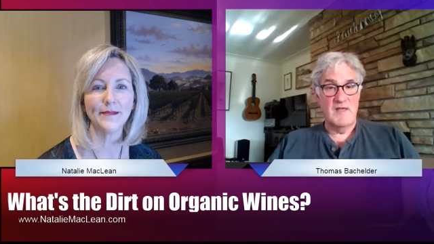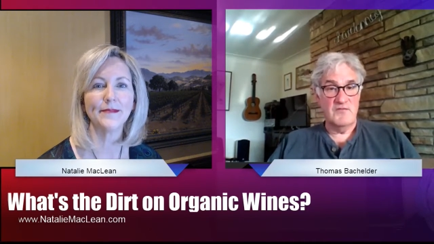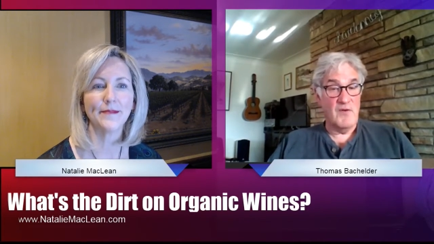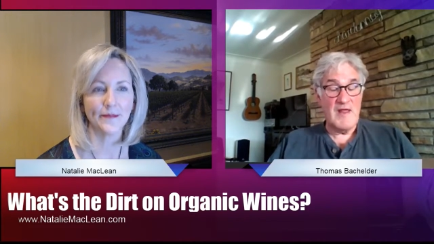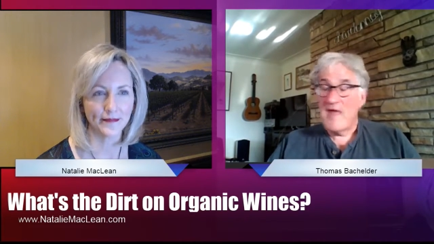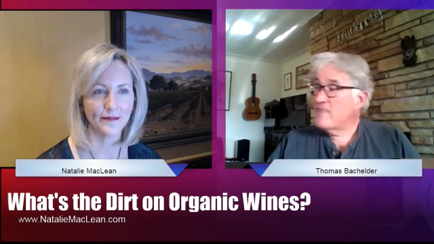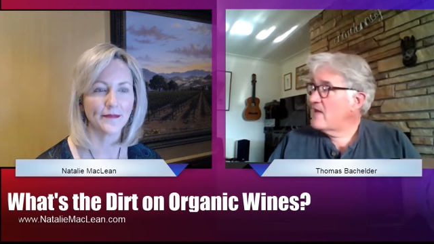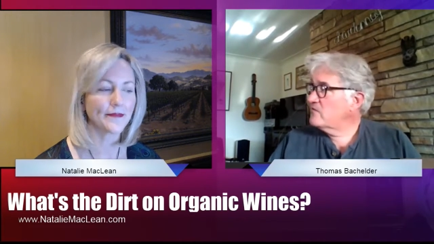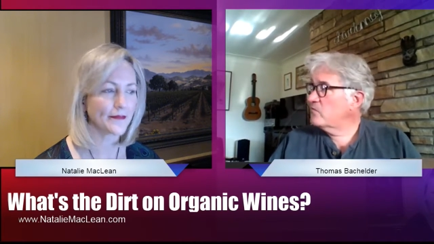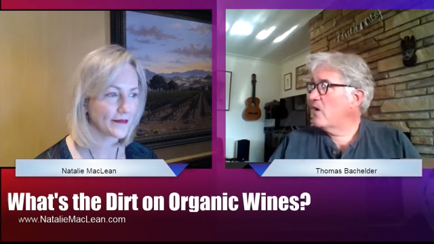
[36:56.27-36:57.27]
Speaker 1: That's, that's right,
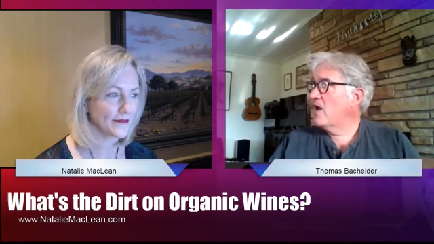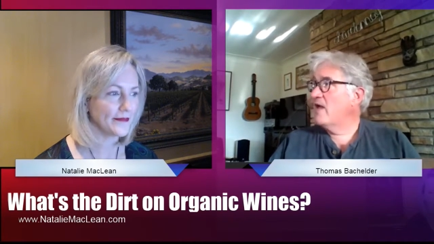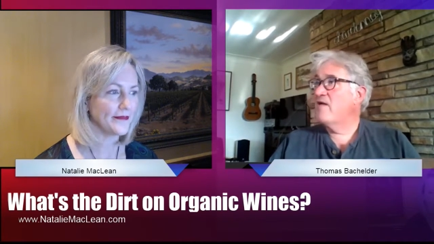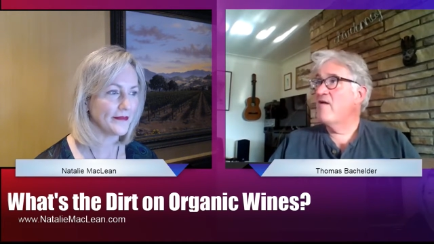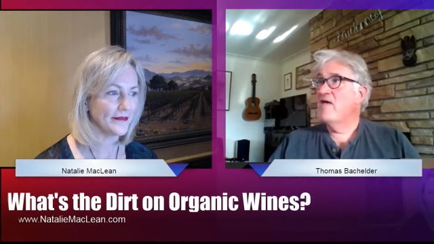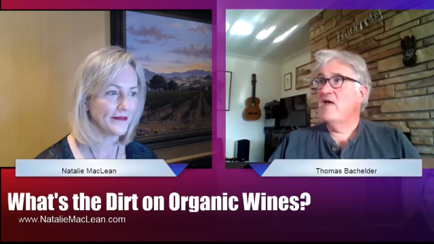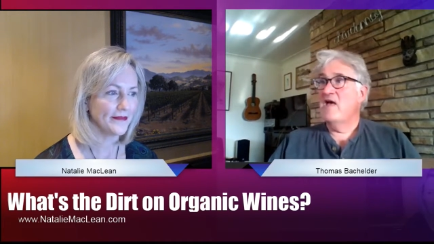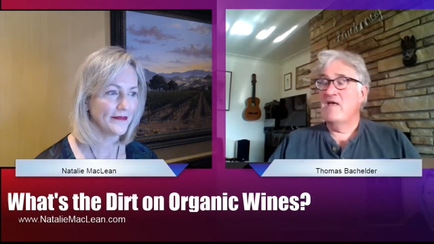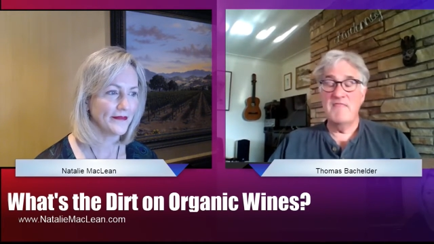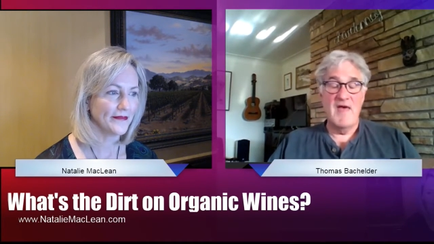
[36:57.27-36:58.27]
and that's why
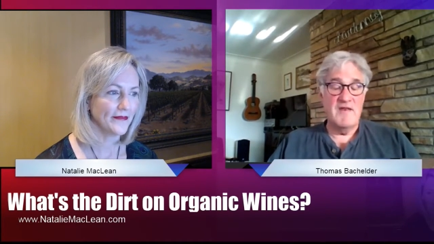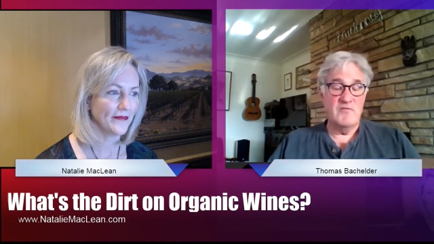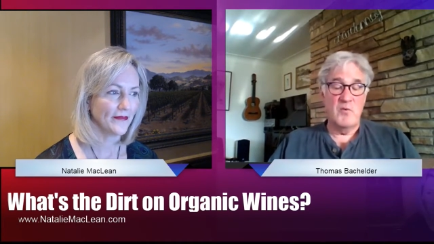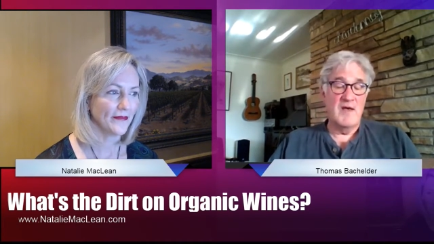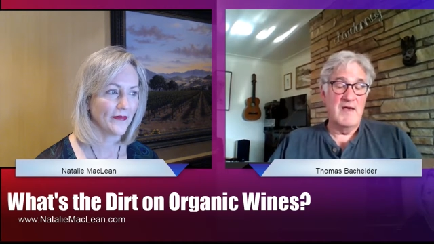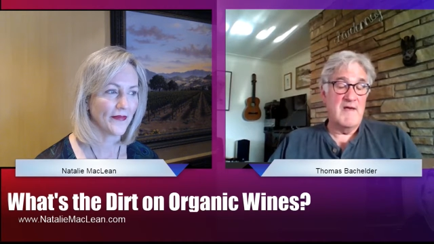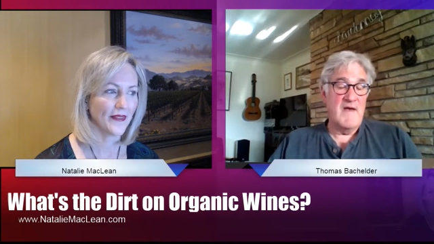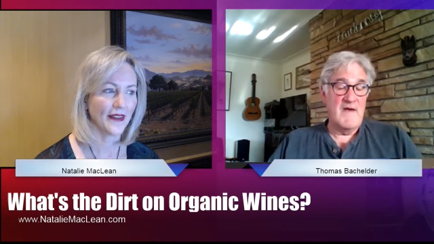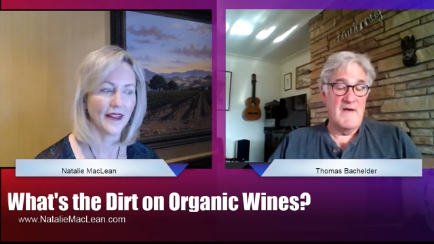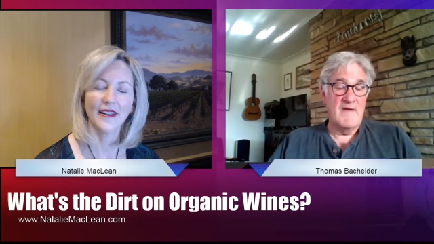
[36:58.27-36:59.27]
and that is
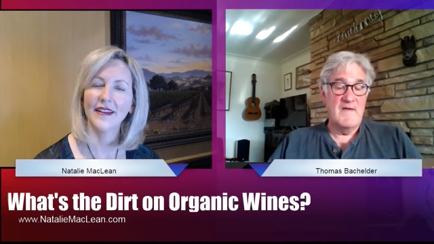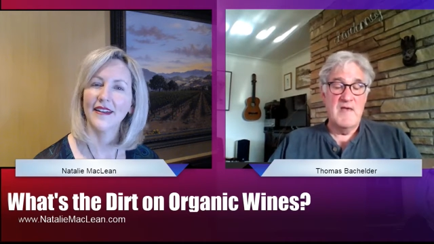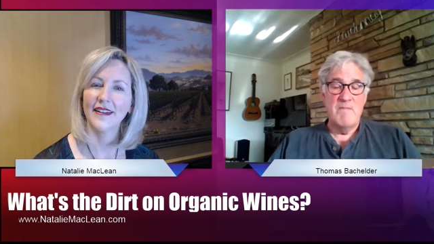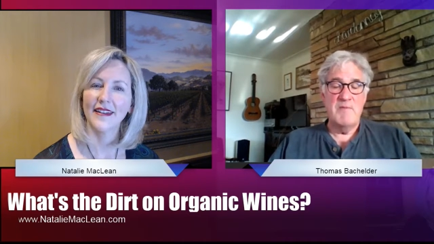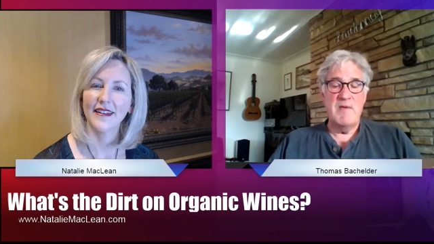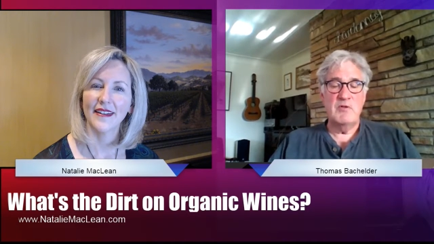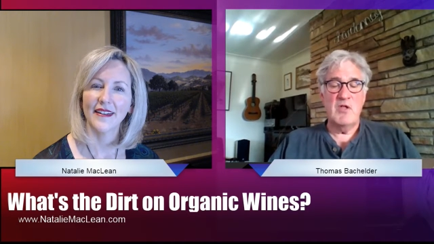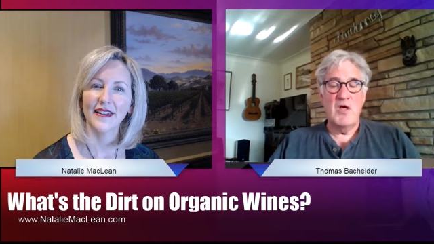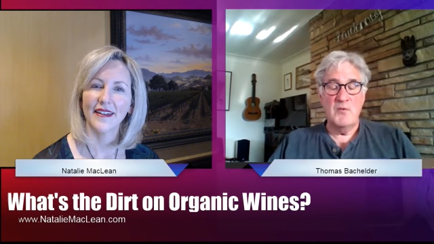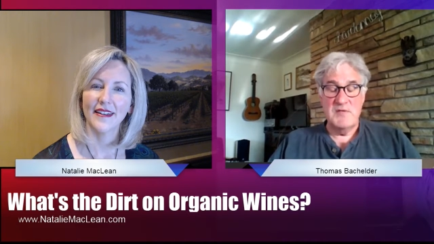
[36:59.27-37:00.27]
why uh, uh,
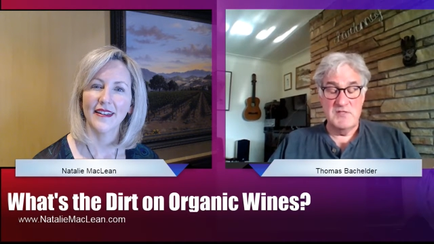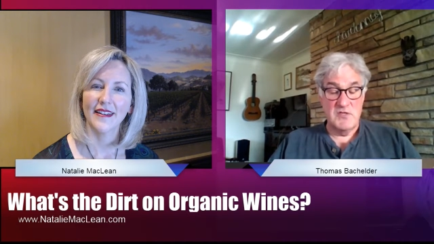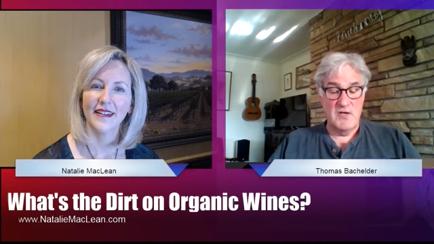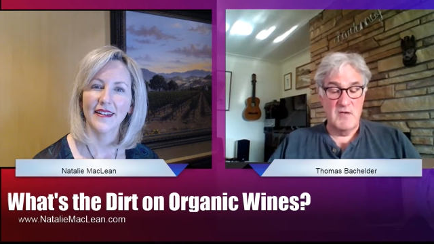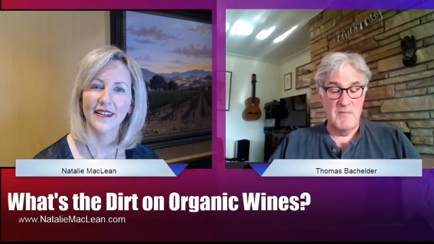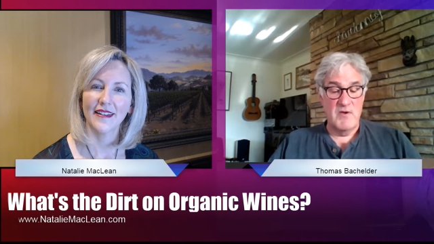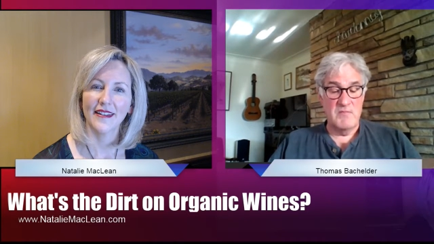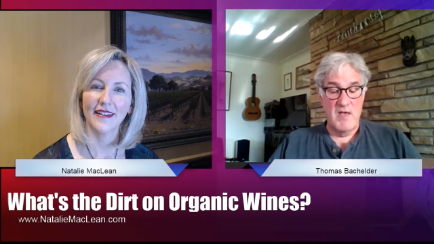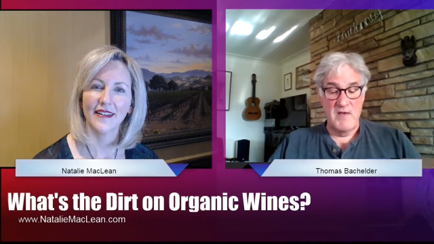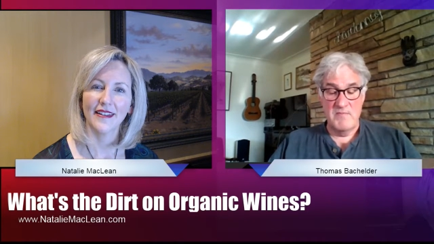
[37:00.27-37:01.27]
people always talk
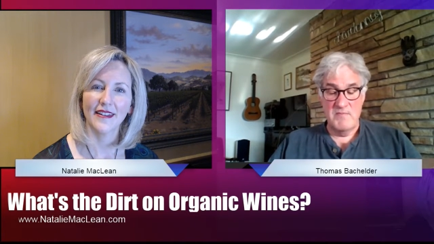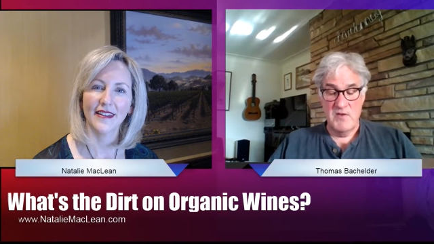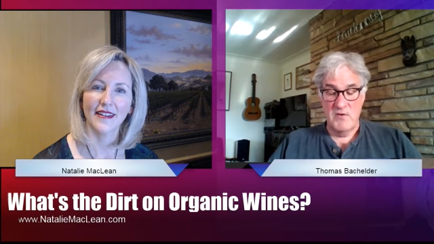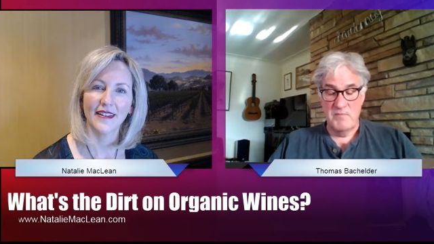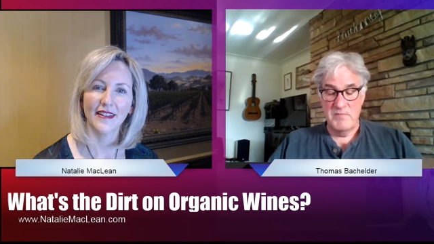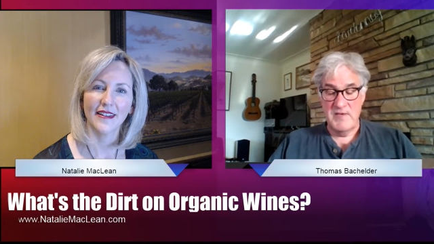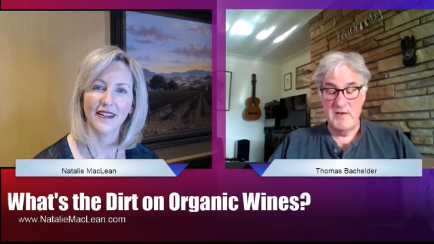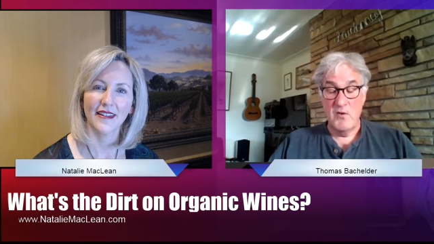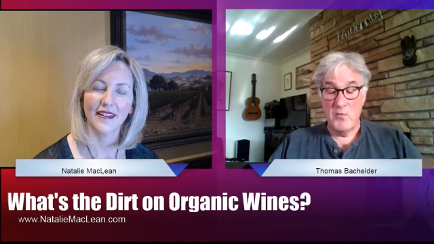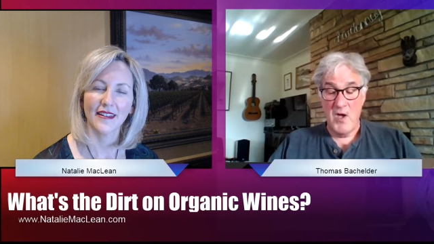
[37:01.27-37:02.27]
about uh, uh you know
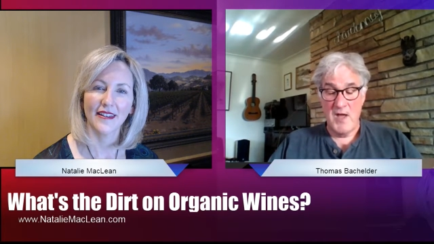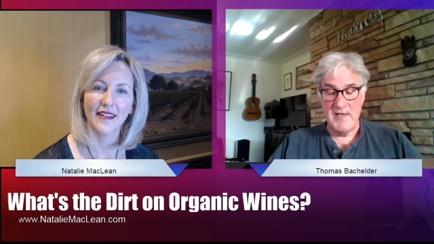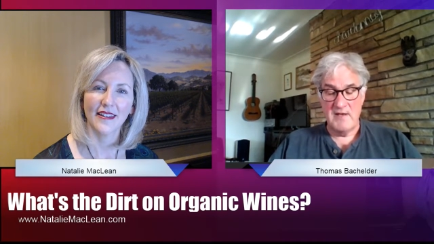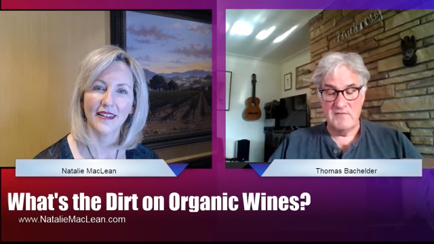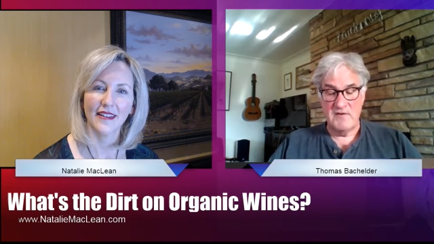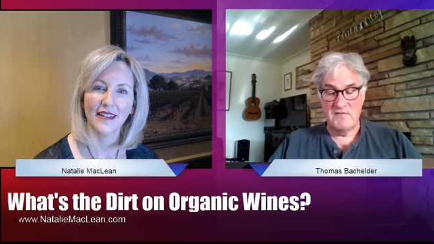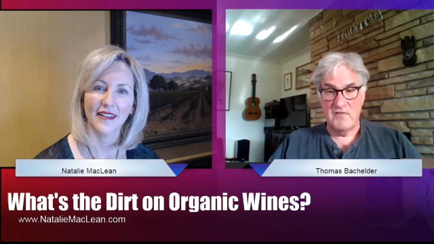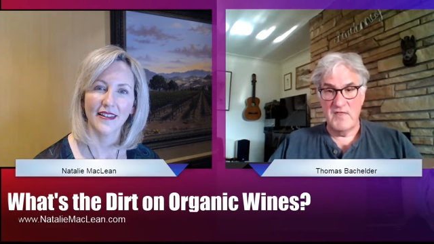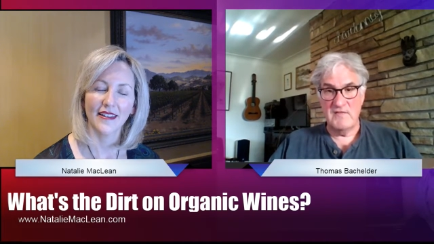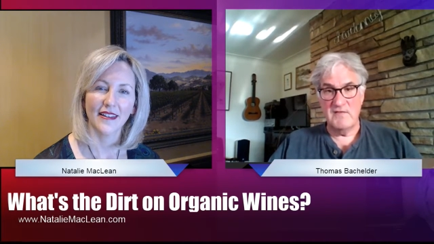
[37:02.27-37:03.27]
Pinot rotting because it
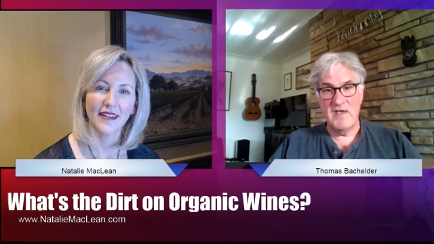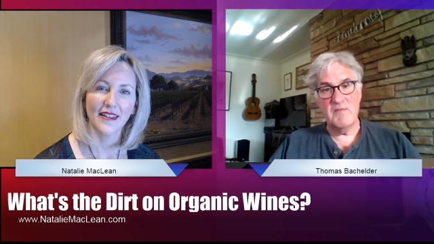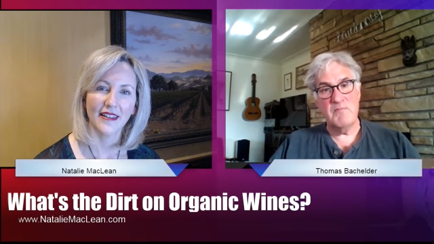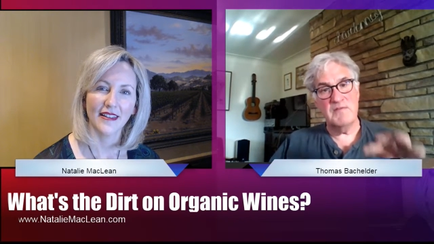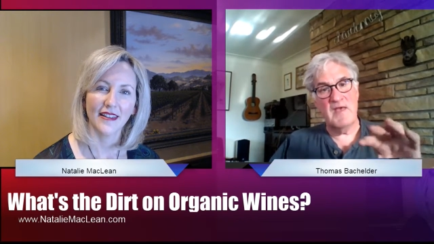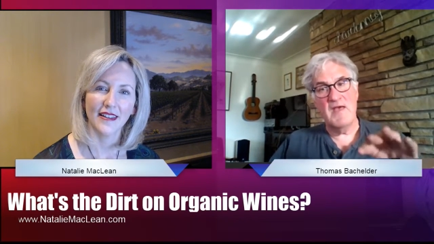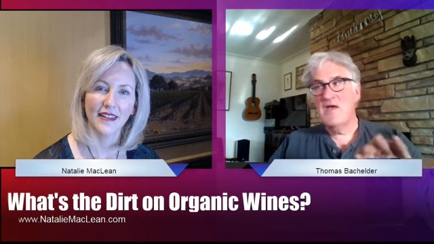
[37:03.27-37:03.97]
has a thin skin, but